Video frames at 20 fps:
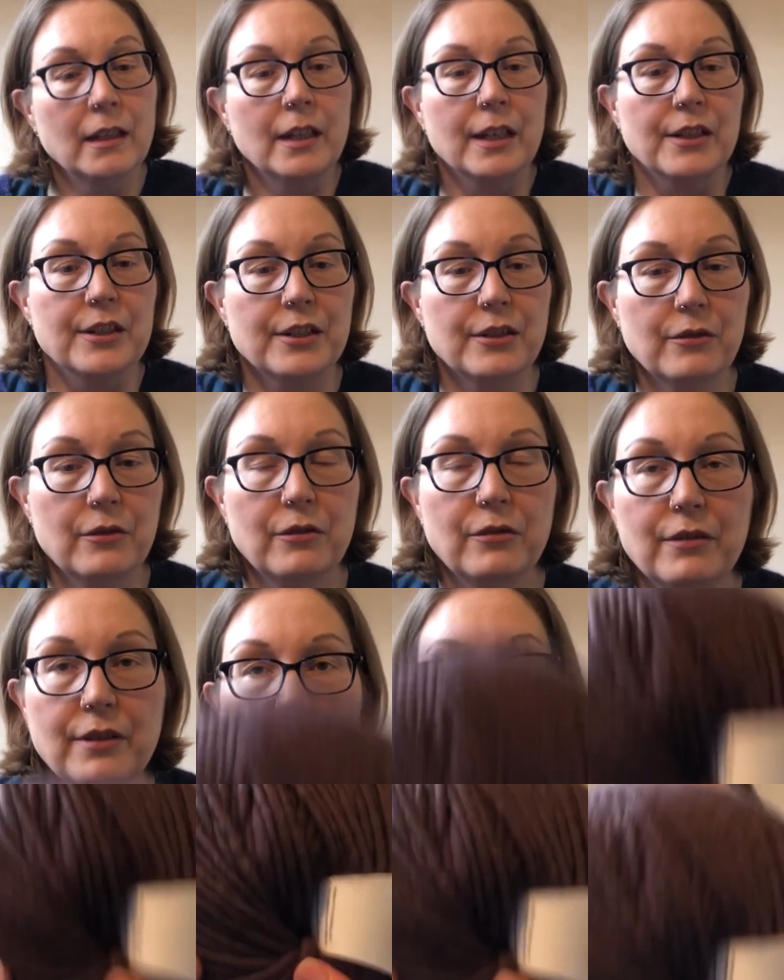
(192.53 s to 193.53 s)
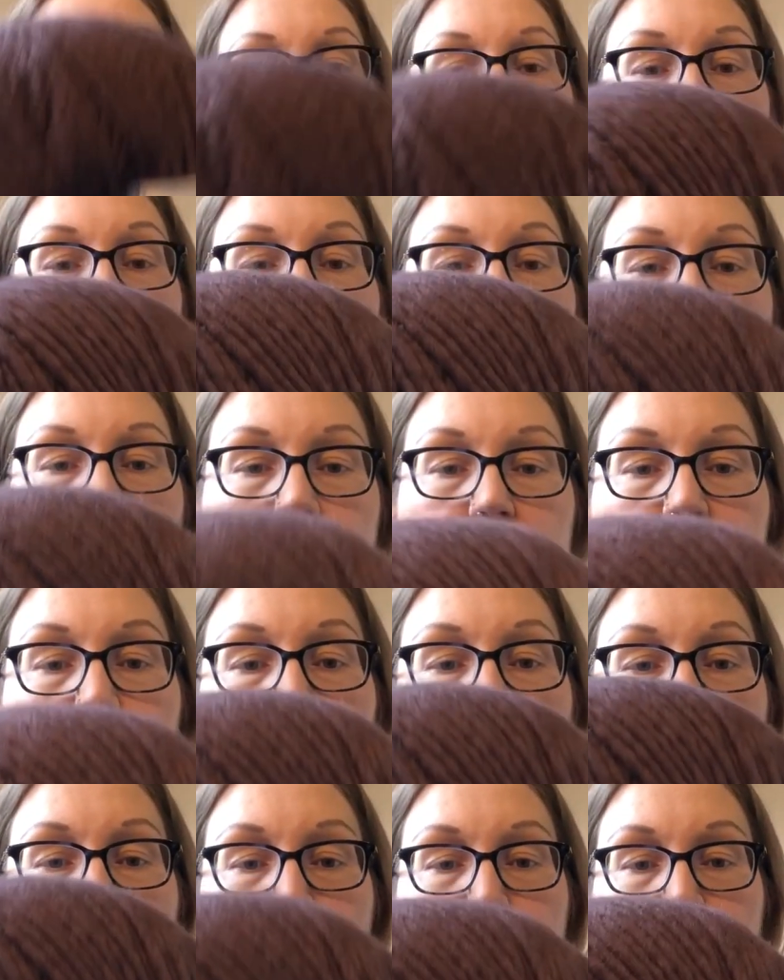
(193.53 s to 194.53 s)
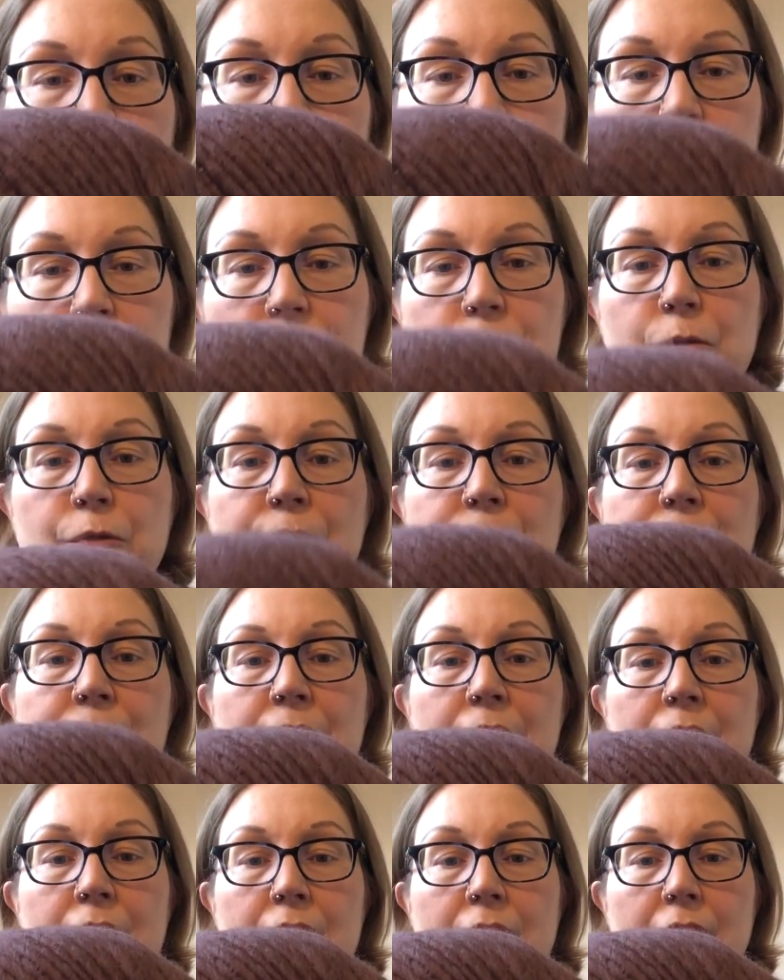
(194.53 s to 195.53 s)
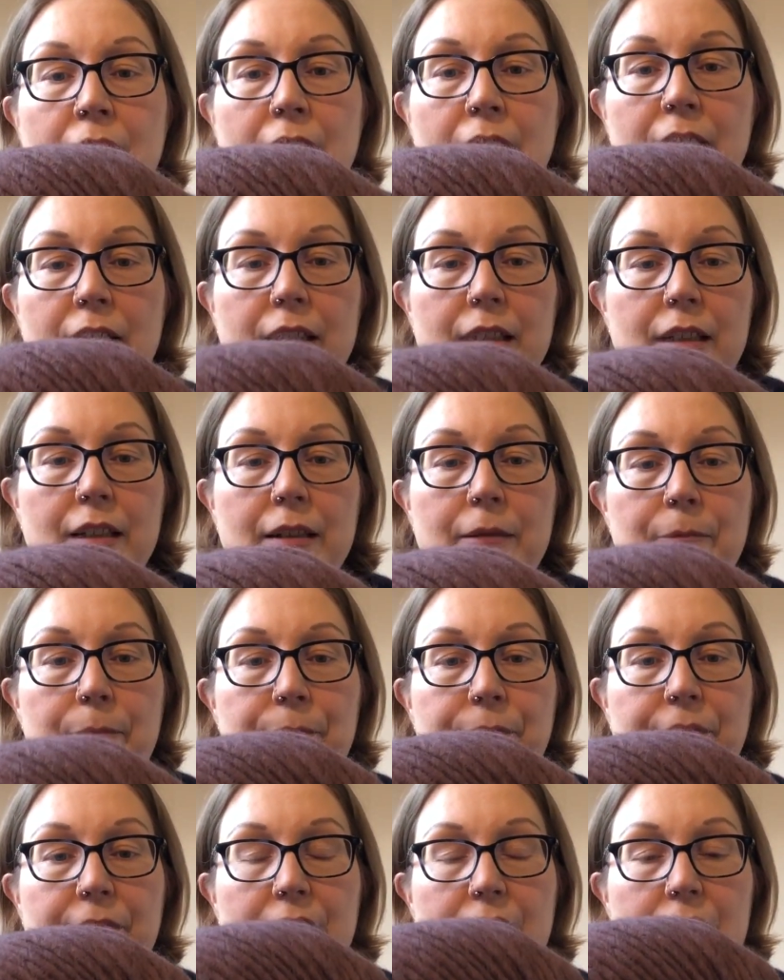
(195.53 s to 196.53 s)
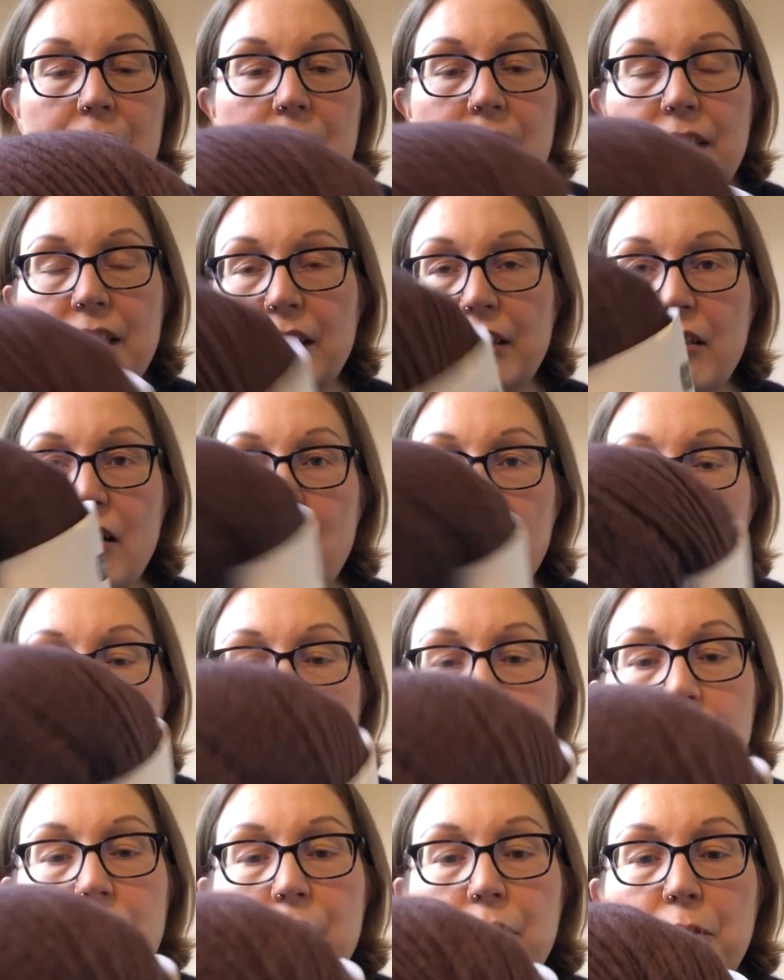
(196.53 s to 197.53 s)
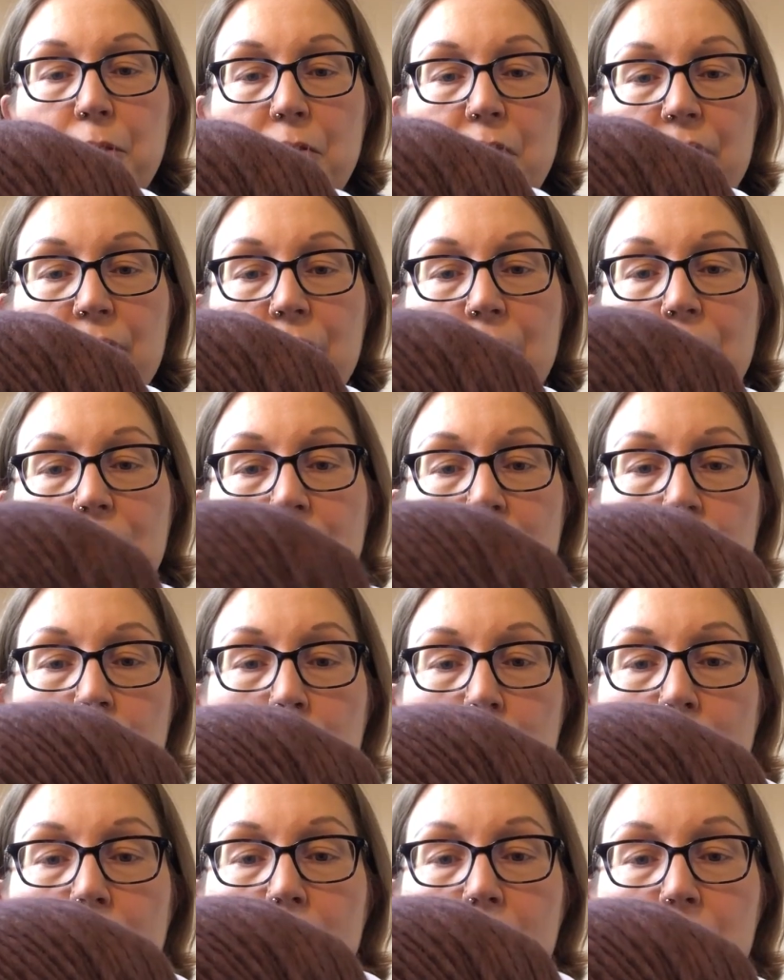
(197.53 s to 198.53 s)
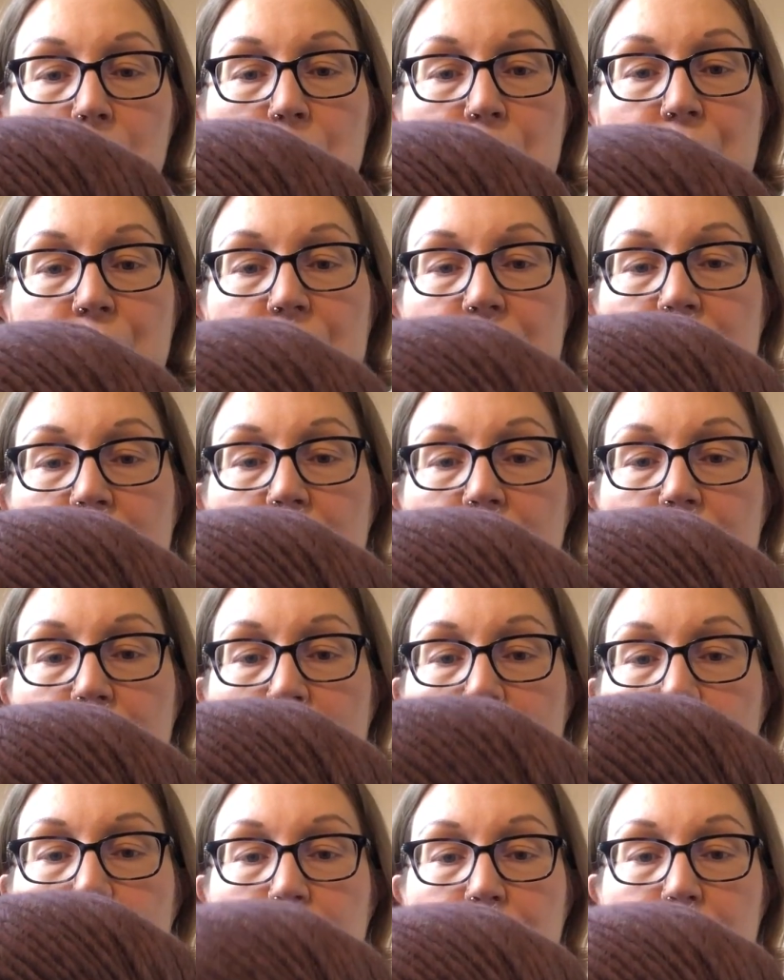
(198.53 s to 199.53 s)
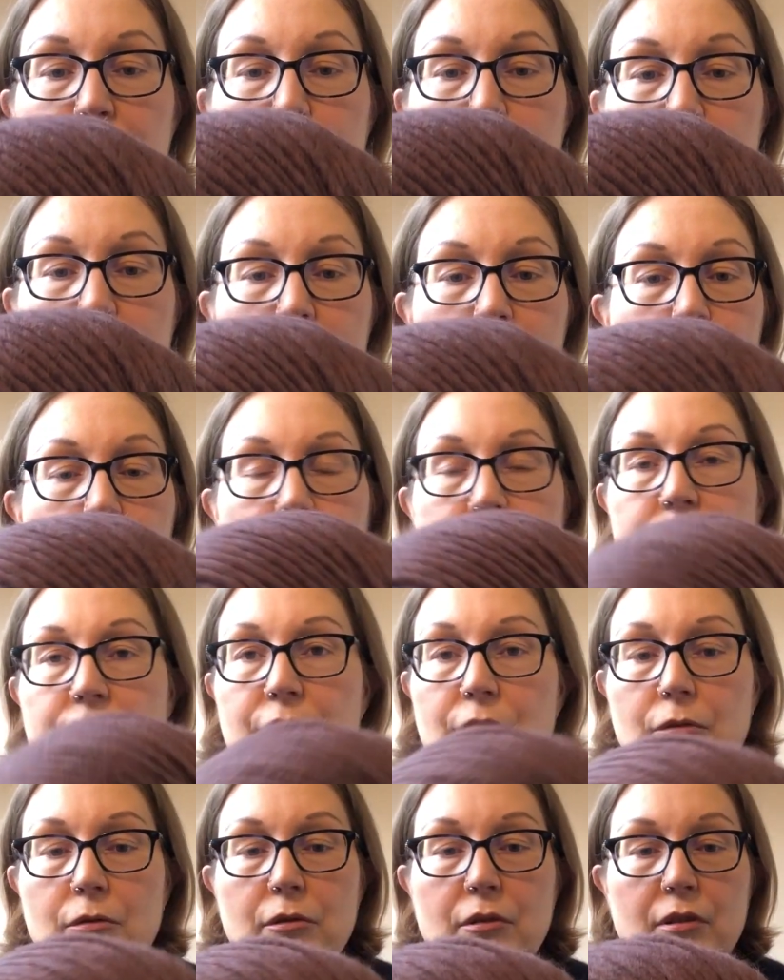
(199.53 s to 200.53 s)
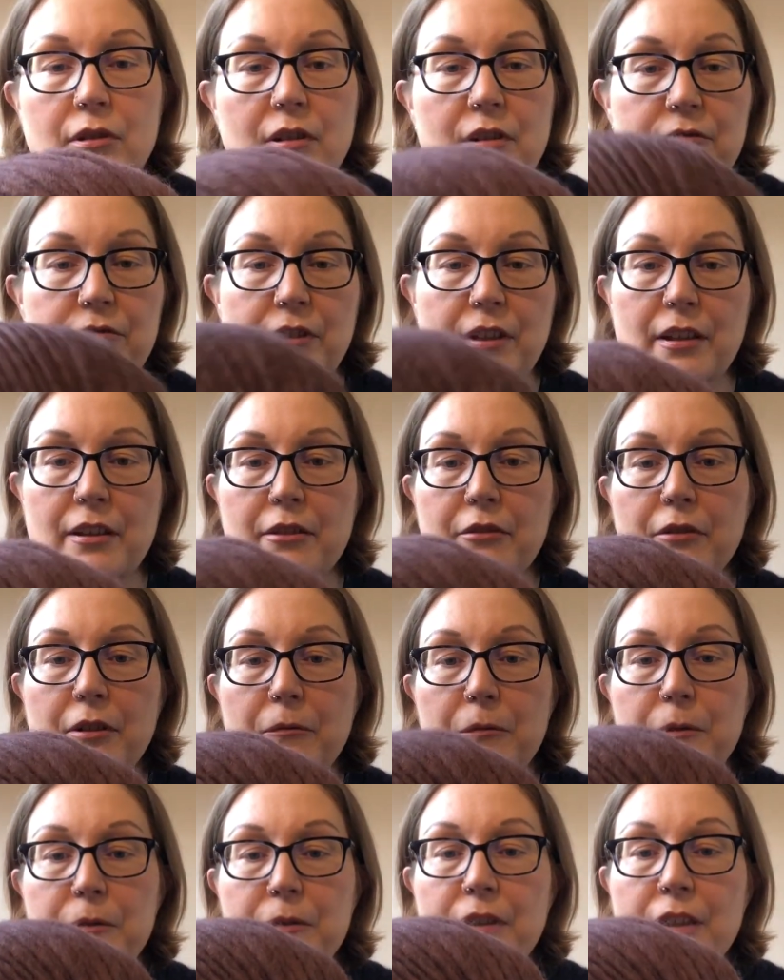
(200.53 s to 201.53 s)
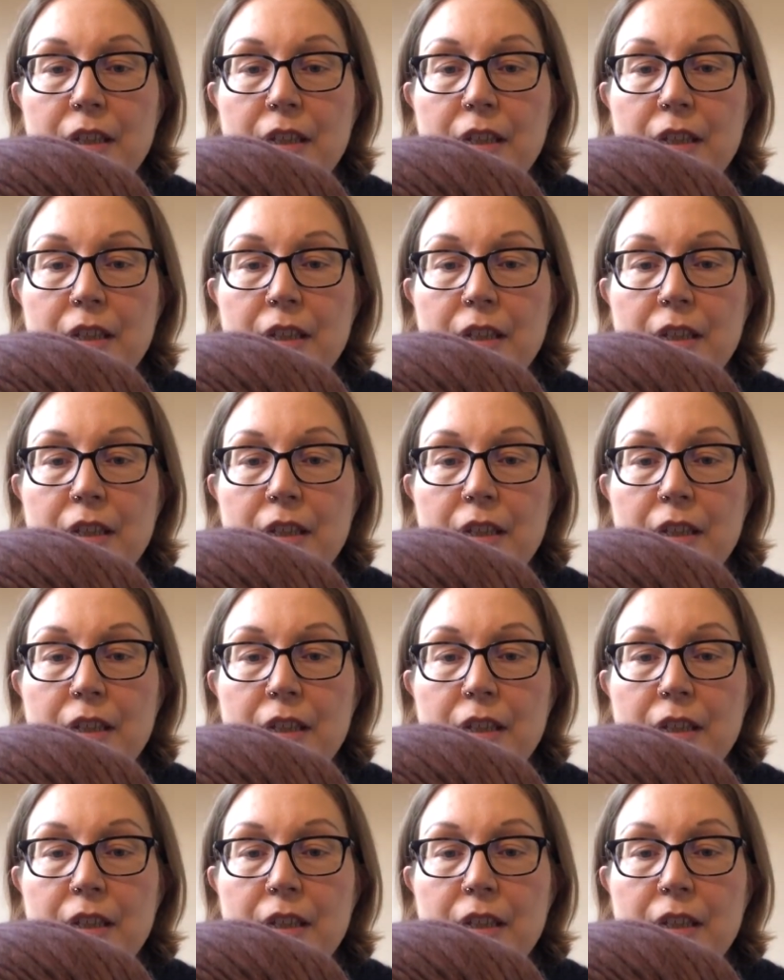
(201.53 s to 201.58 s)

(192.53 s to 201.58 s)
So this is super chunky rowing. It comes in a 200-gram ball, which is 120 meters or 131